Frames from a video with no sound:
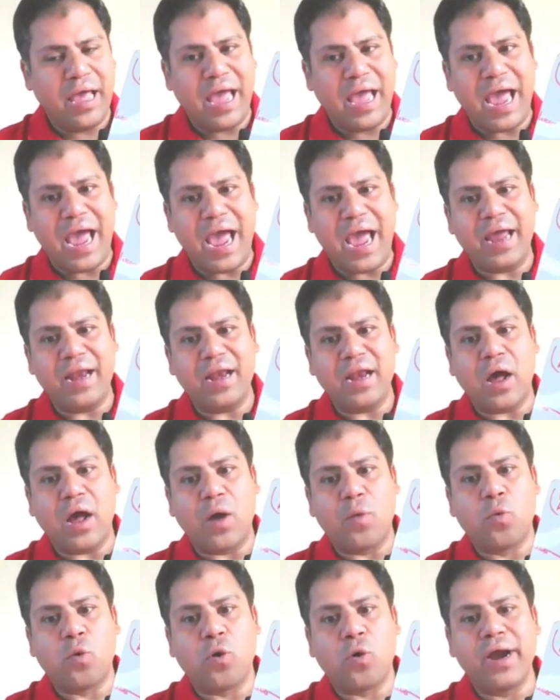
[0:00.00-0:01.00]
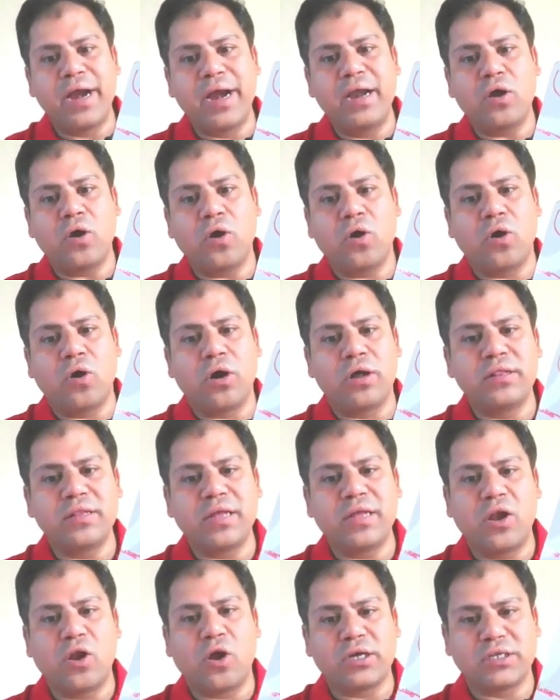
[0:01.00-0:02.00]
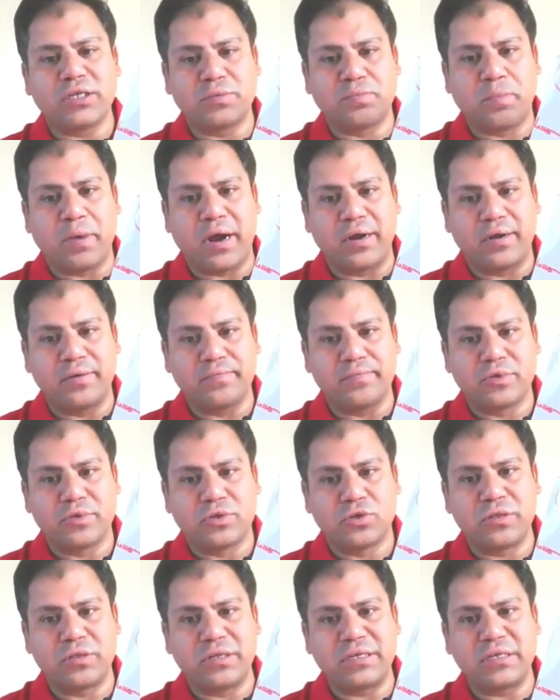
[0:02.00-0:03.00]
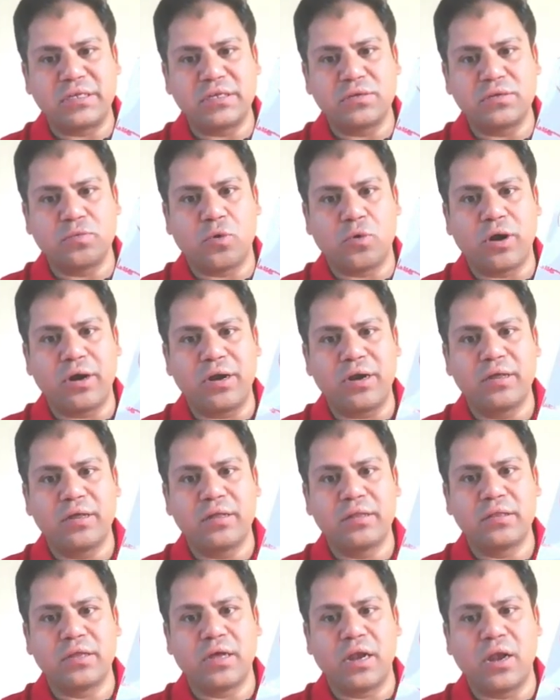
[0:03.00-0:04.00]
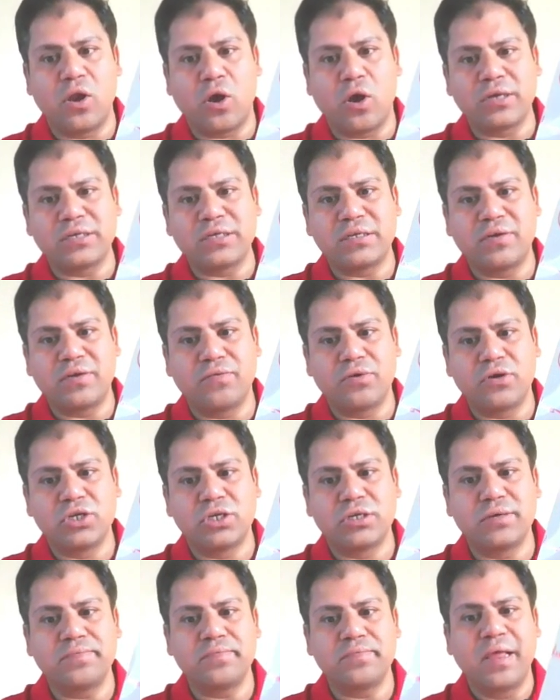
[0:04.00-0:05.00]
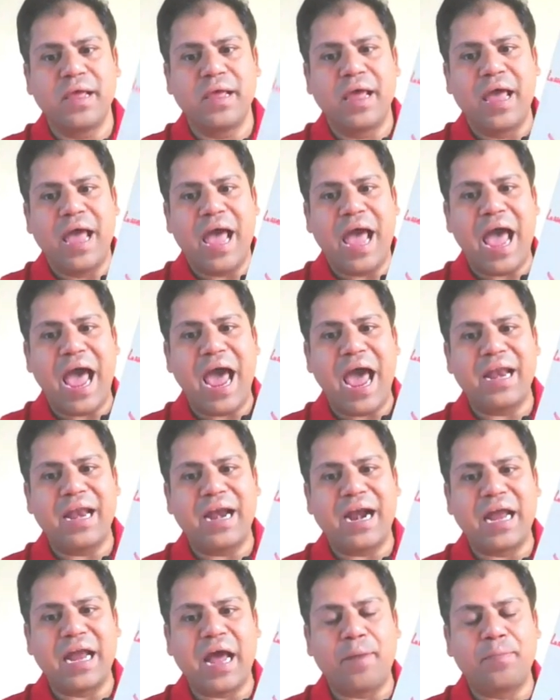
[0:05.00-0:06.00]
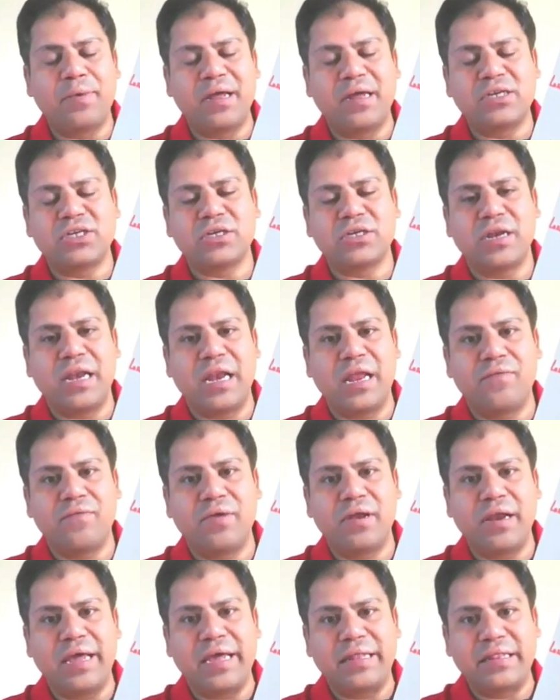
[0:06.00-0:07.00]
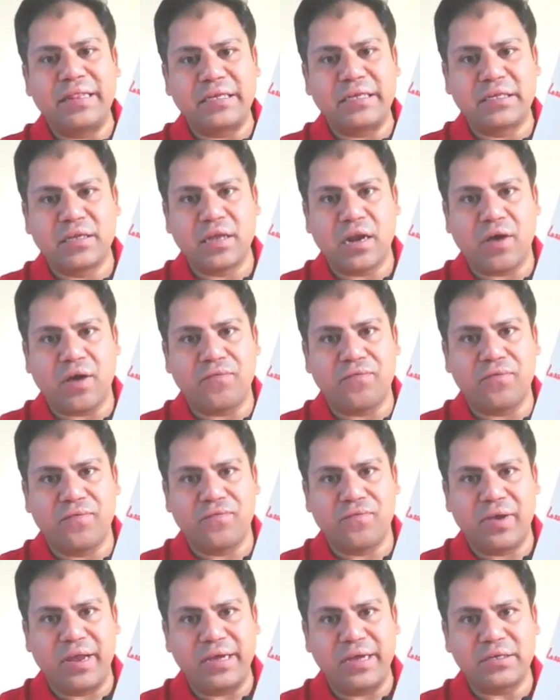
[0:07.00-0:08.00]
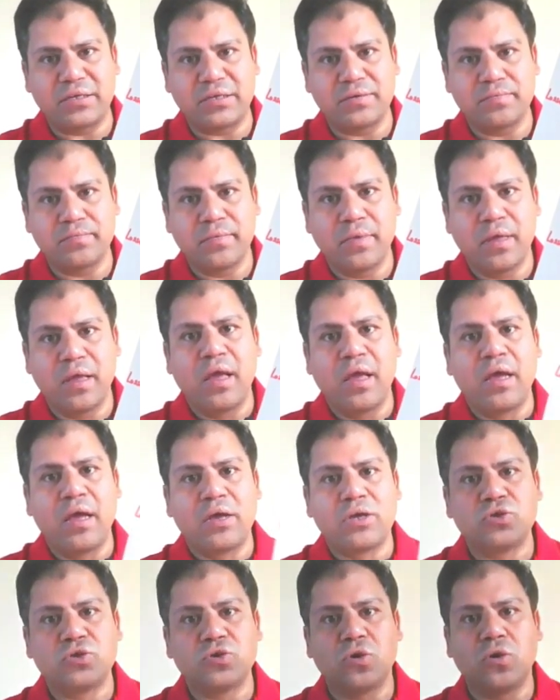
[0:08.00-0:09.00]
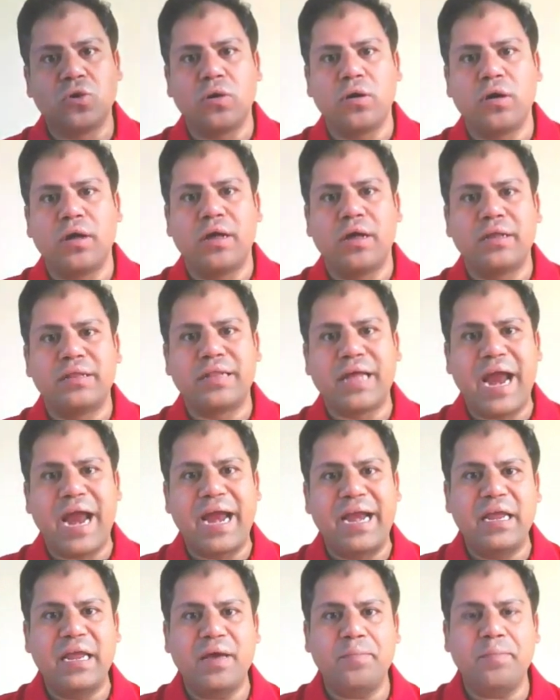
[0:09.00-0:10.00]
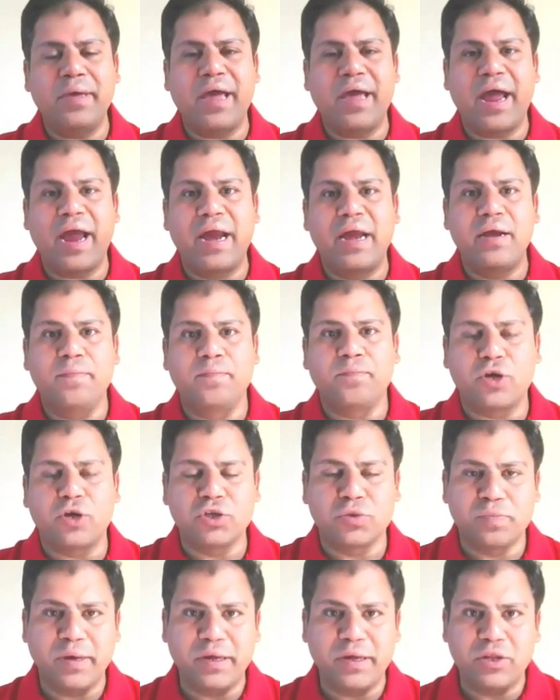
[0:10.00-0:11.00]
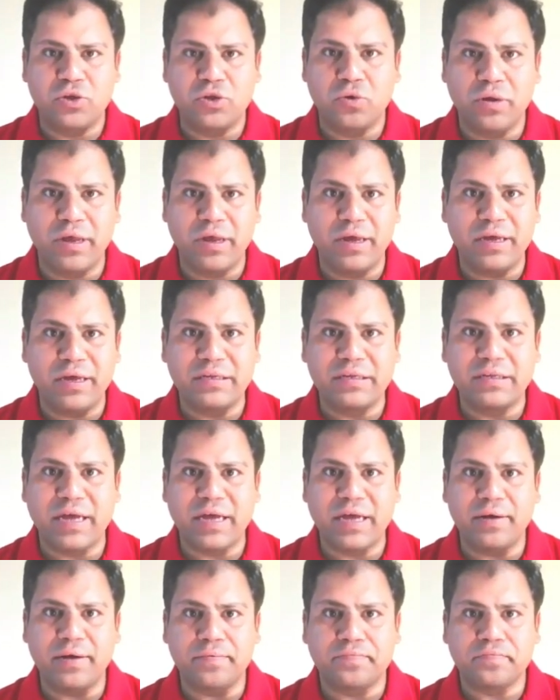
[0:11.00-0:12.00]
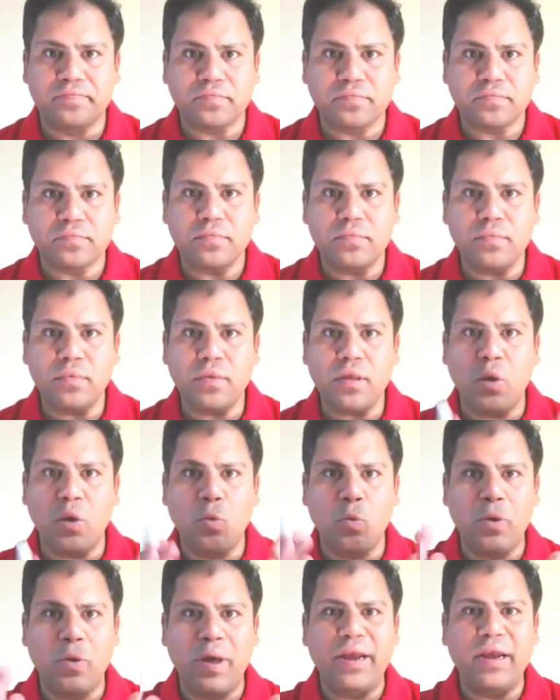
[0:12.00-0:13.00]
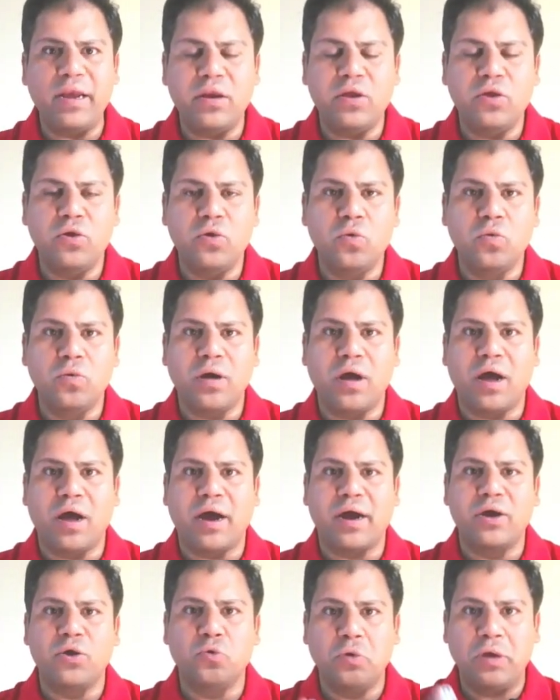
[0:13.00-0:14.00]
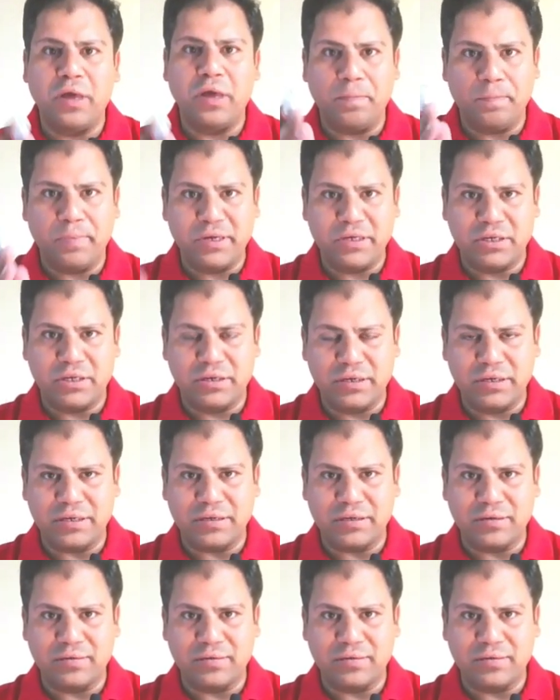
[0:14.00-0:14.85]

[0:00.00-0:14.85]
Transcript: and avoid on the loss part. So this is what the loss aversion and adaptation level in this graph reflects. So the idea behind prospect theory is that when you are doing business,